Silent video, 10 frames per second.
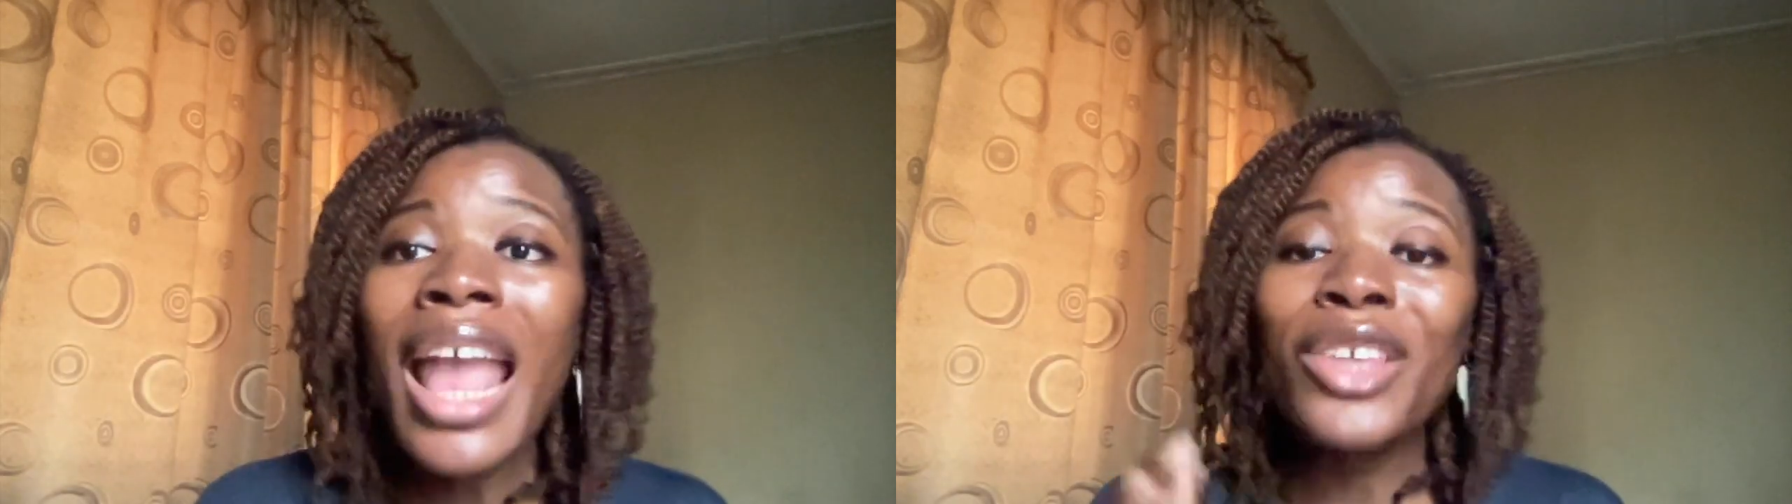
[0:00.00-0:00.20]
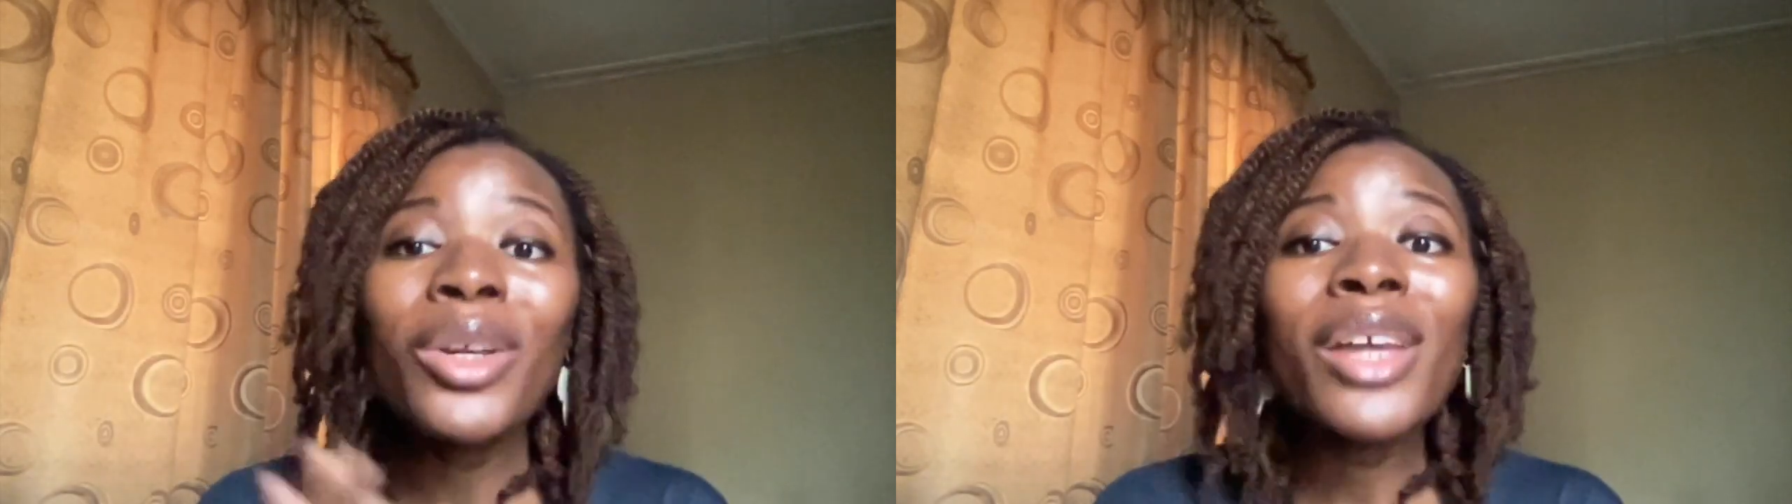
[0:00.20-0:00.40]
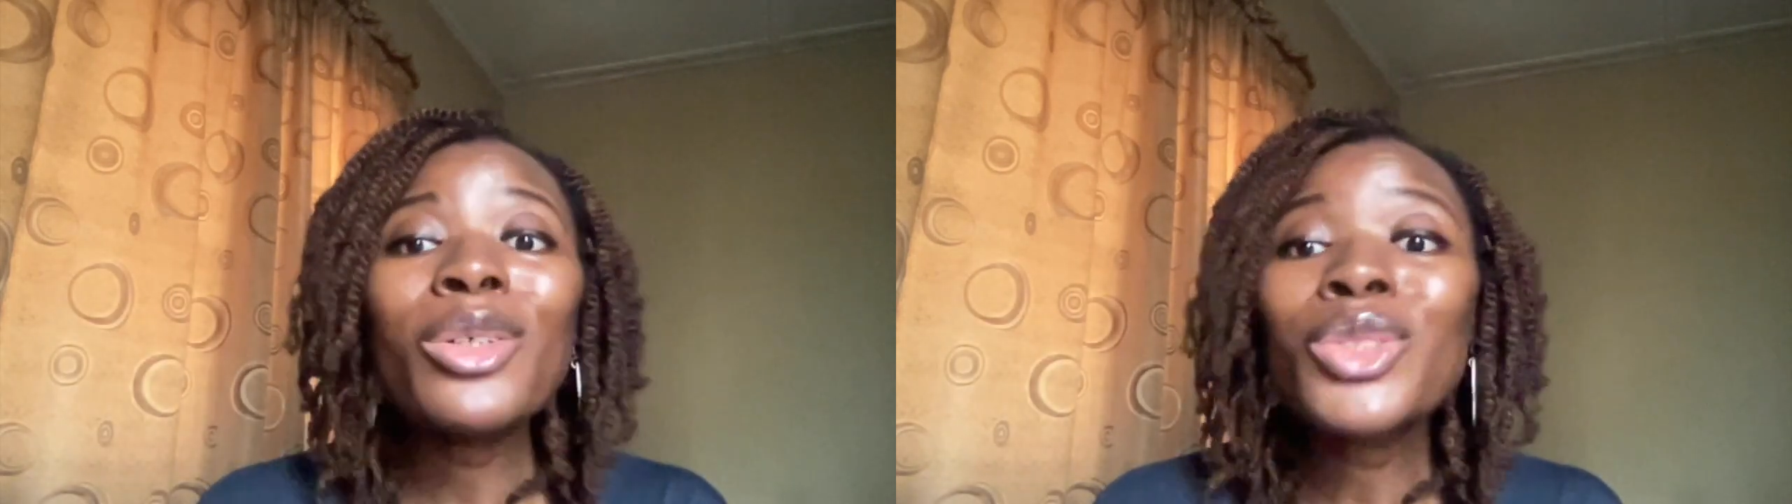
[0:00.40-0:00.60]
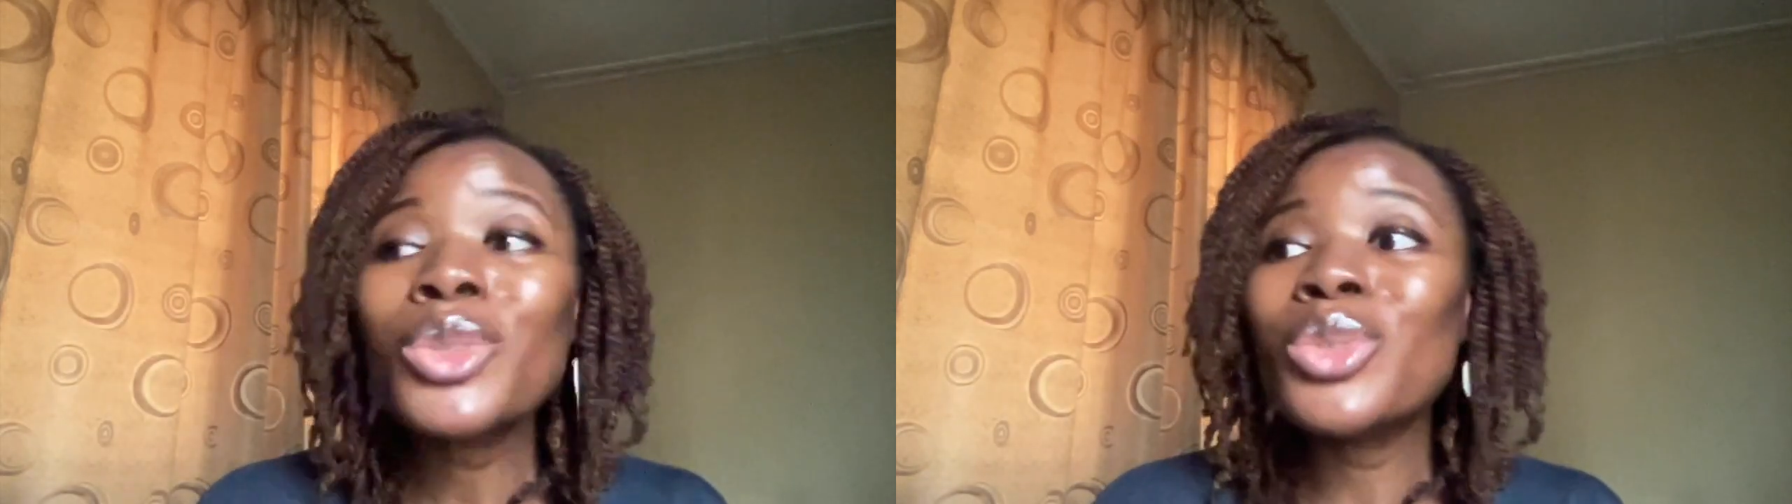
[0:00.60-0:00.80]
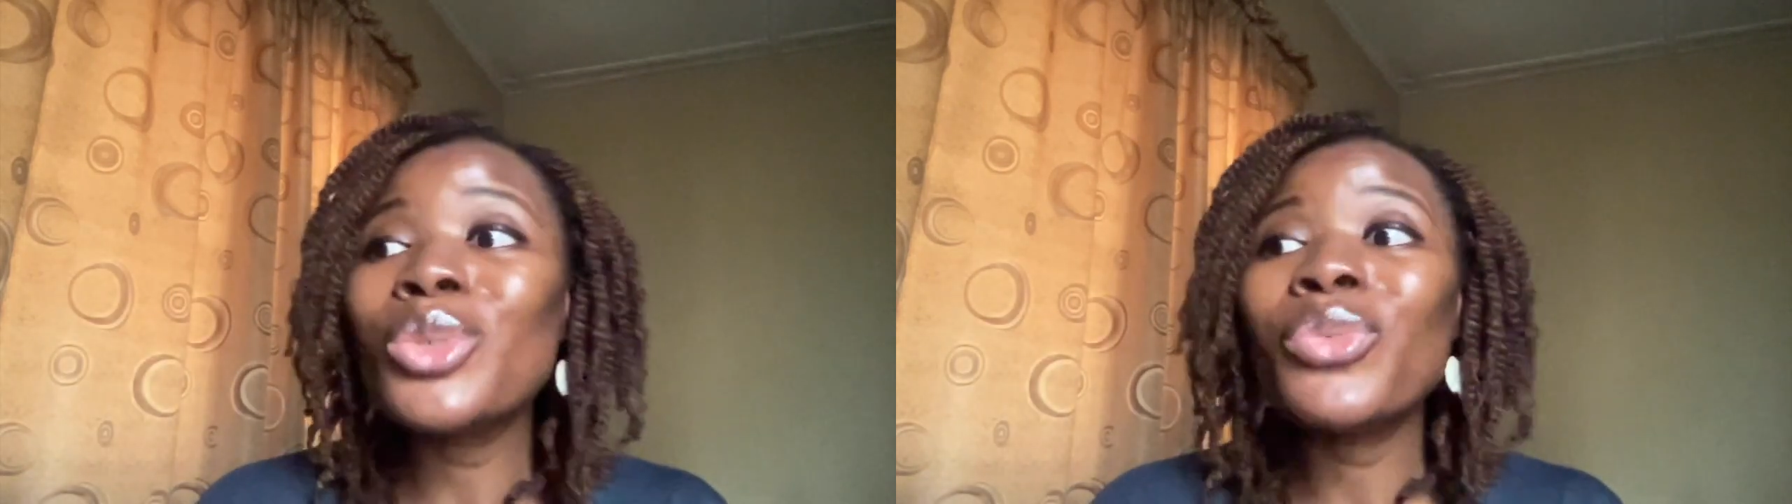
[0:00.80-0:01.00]
You can also
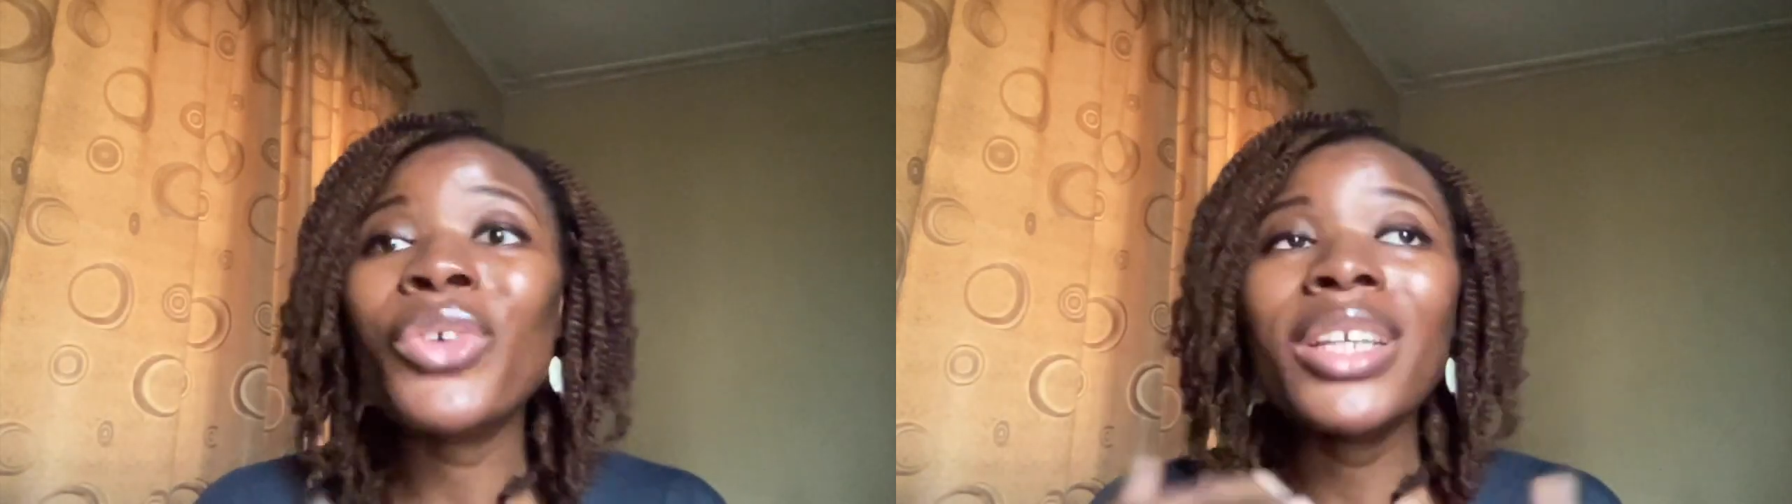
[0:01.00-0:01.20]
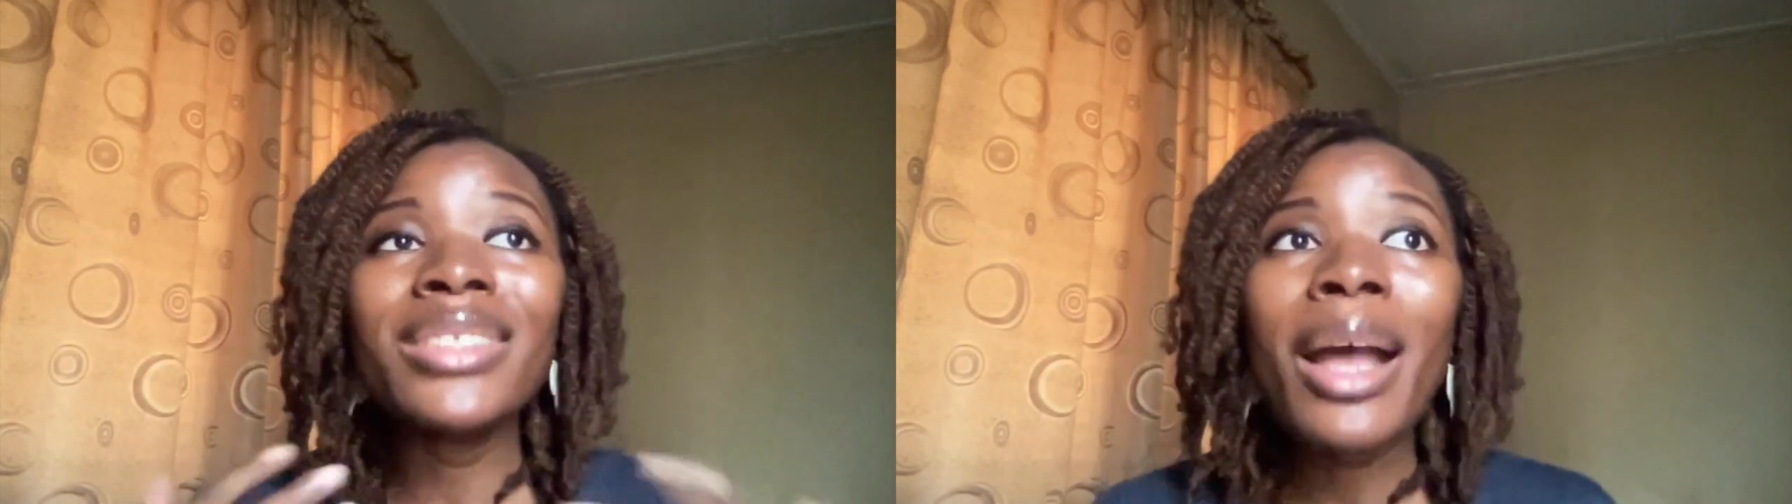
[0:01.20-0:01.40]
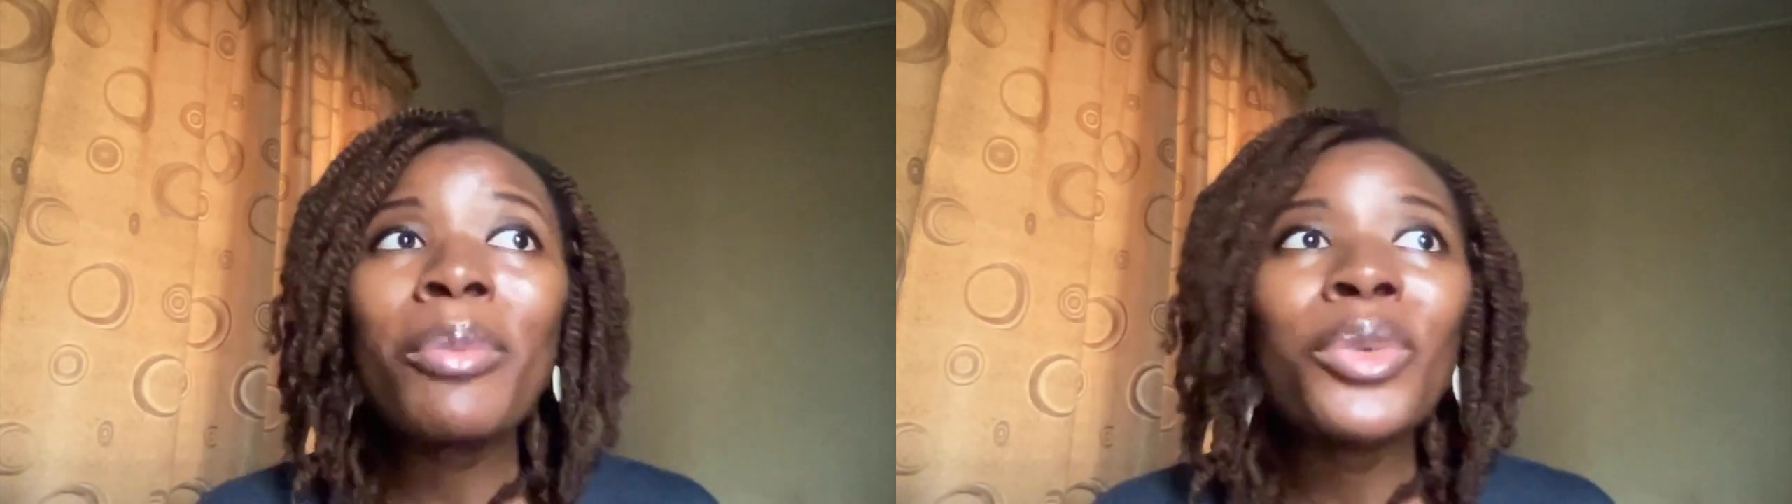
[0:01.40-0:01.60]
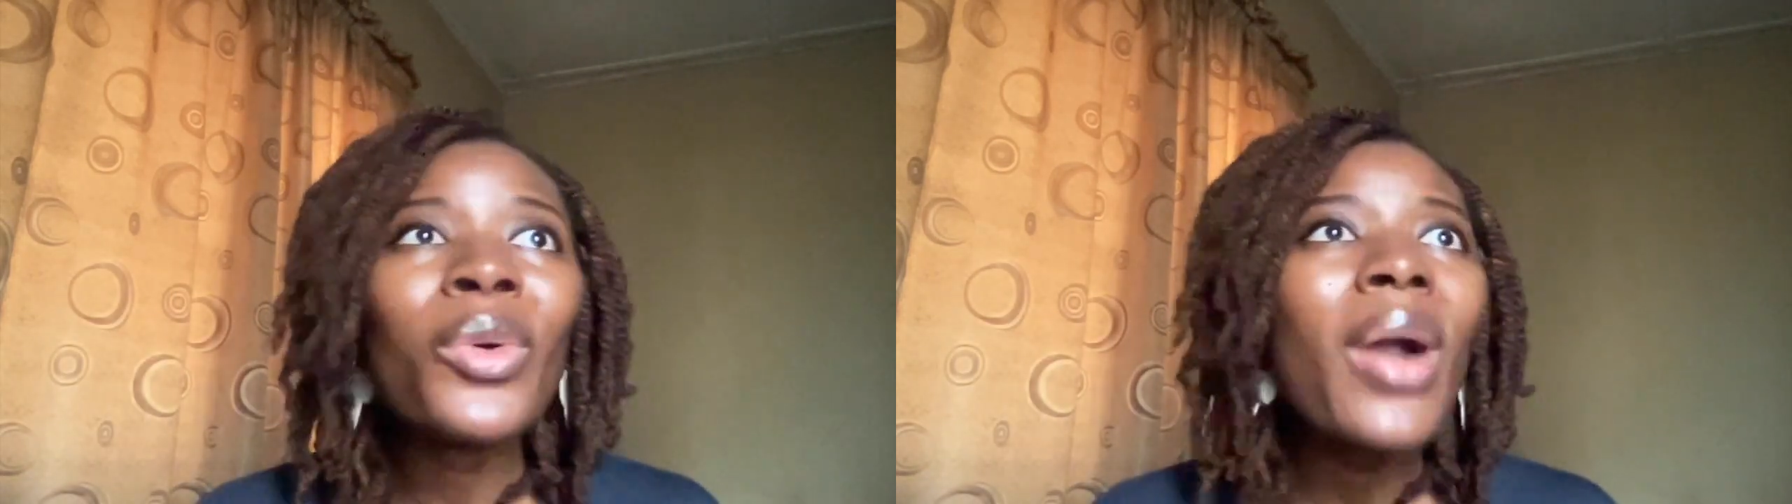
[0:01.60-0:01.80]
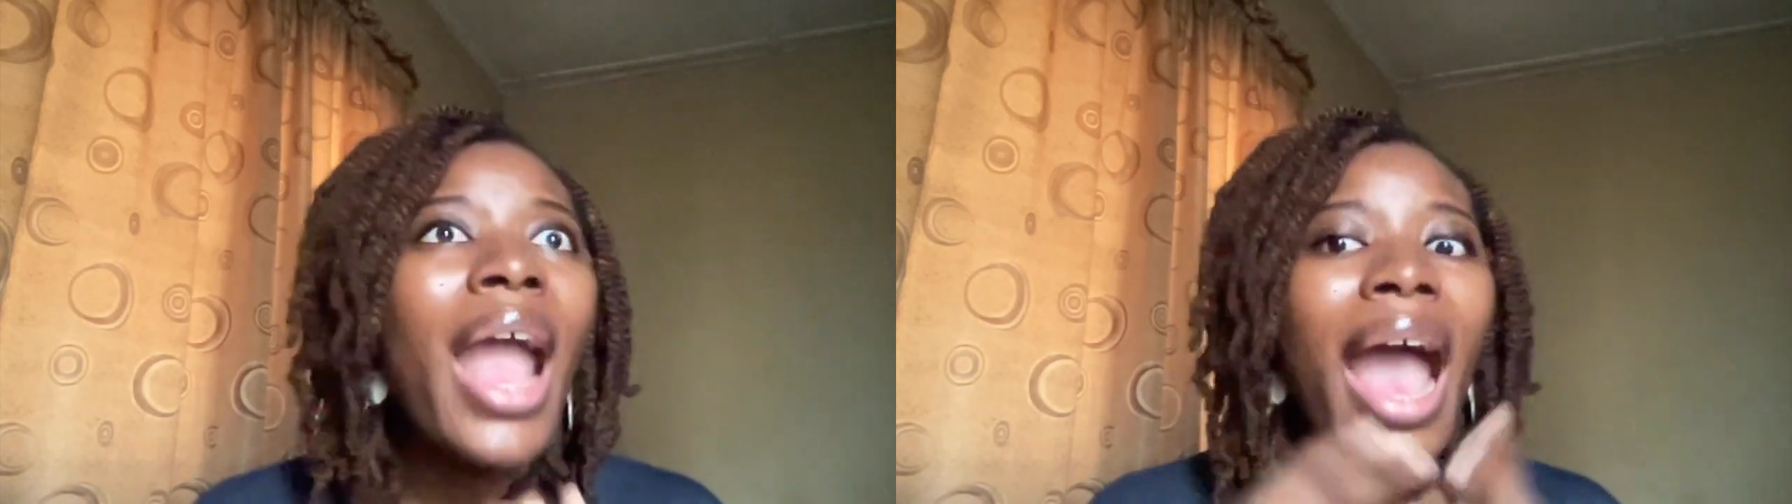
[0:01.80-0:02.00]
do, for example,